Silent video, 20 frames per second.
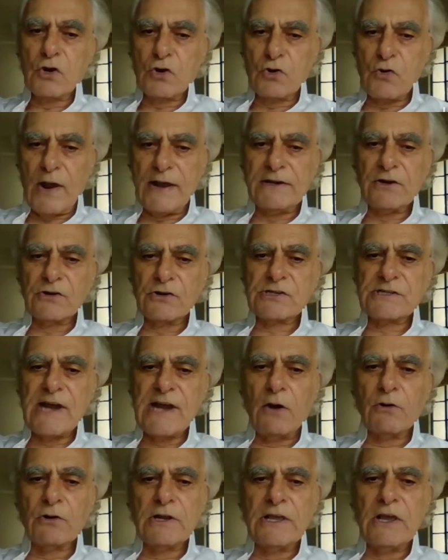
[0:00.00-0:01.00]
greater
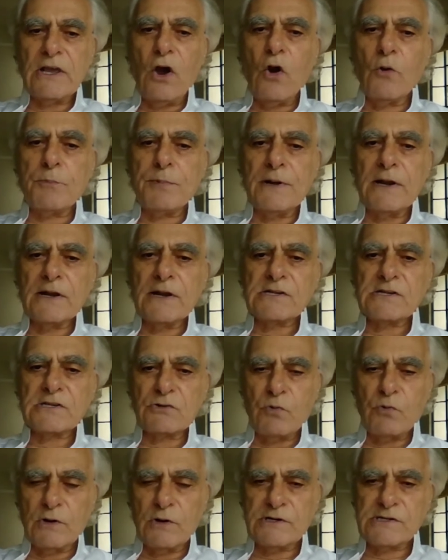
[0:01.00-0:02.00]
Saudi openness
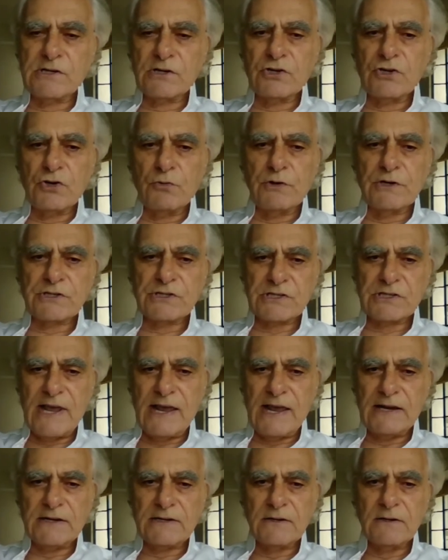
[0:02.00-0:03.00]
towards the Jewish
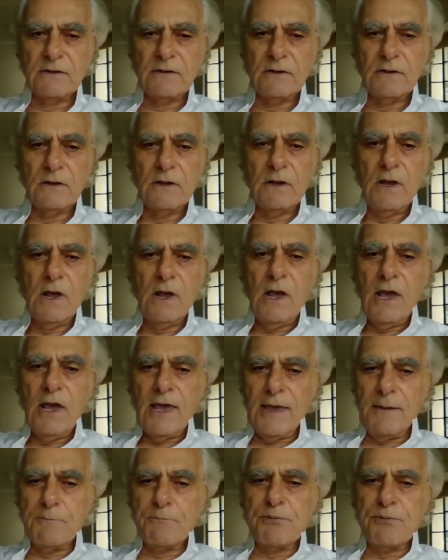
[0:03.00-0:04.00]
state,
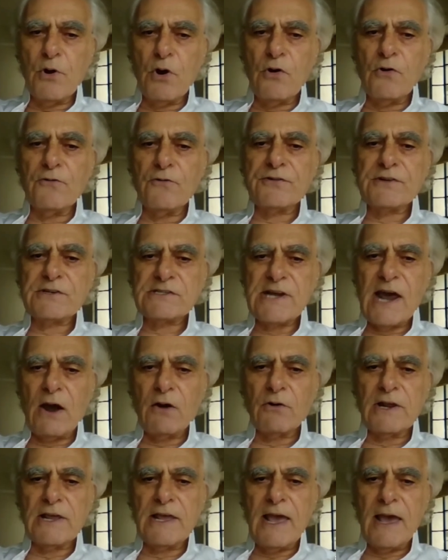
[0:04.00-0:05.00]
improved
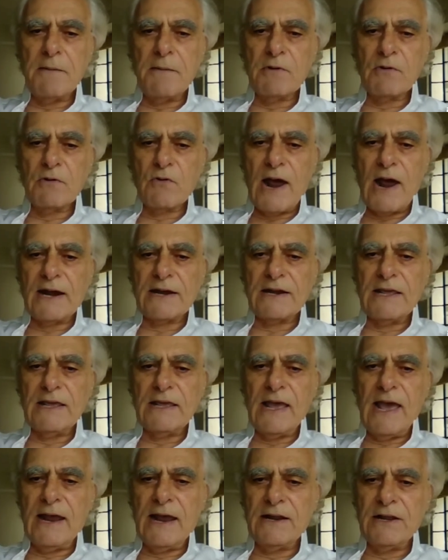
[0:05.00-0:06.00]
Saudi,
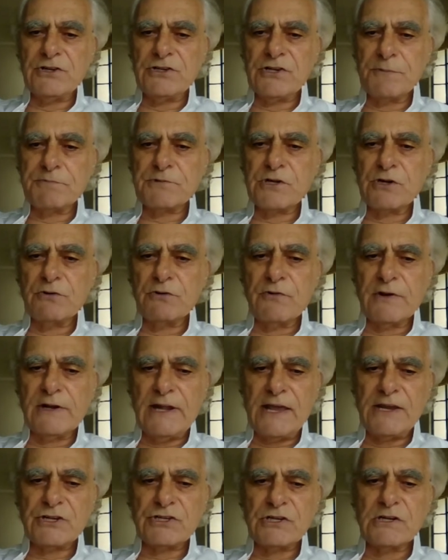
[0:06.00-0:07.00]
Emirati, and Egyptian
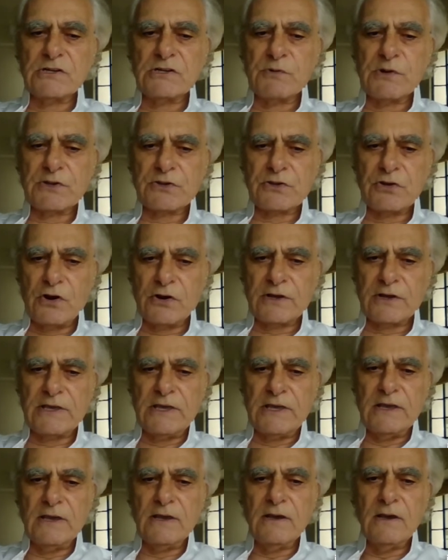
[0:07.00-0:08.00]
relations with
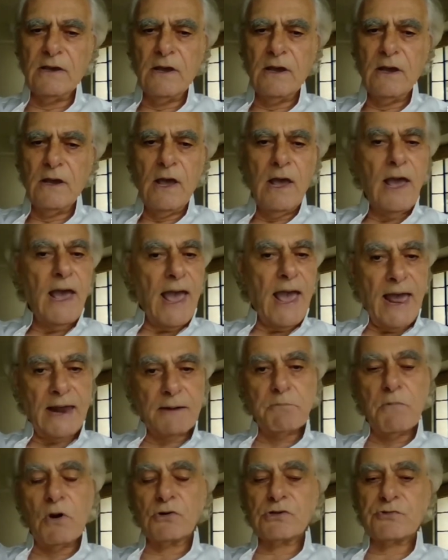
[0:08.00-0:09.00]
Turkey,
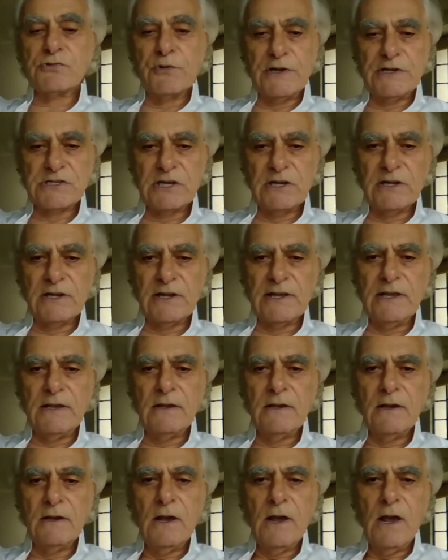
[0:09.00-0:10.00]
and most recently,
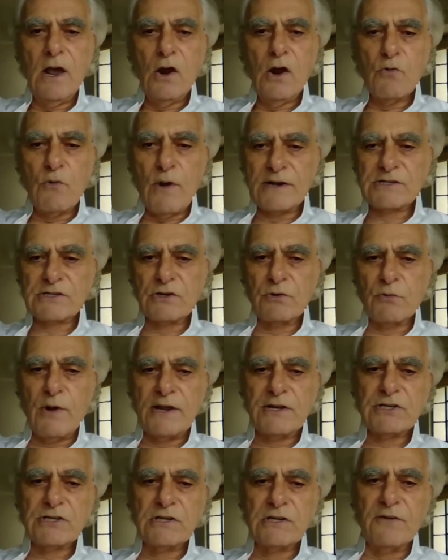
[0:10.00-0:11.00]

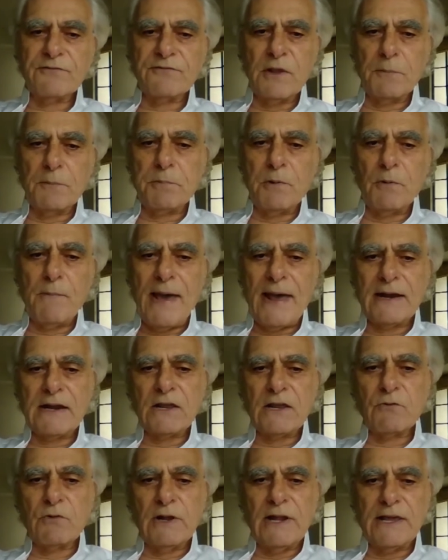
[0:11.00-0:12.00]
restoration of
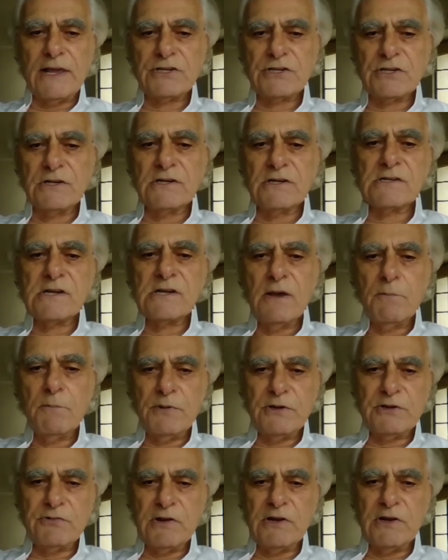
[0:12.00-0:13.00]
diplomatic relations
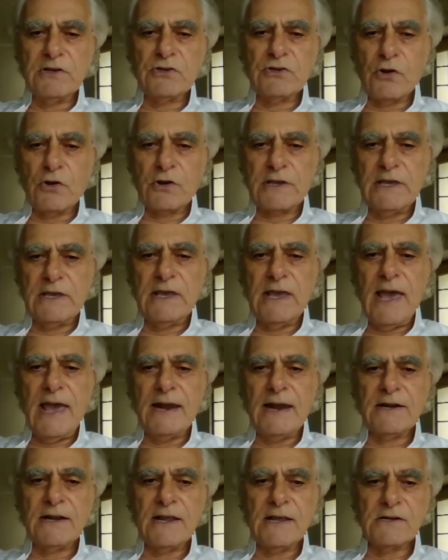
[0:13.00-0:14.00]
between Turkey
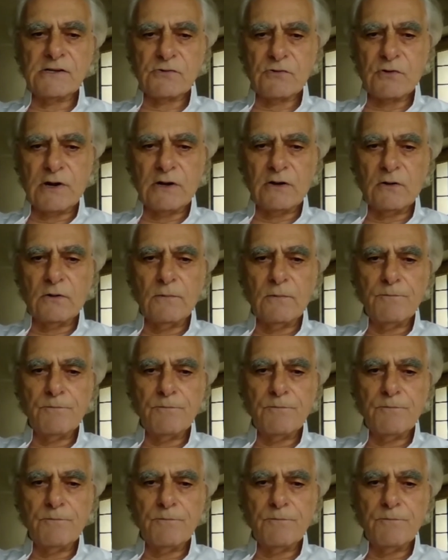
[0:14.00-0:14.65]
and Israel.